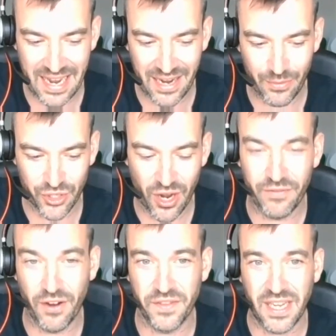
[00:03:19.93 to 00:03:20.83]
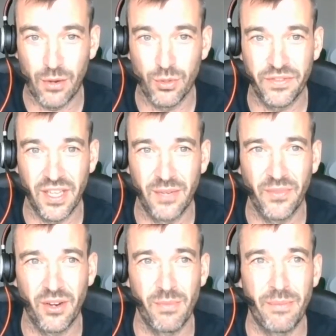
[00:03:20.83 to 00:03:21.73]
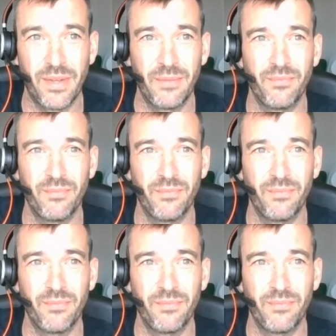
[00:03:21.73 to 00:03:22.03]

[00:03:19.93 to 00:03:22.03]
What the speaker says: was off the couch for that. I remember.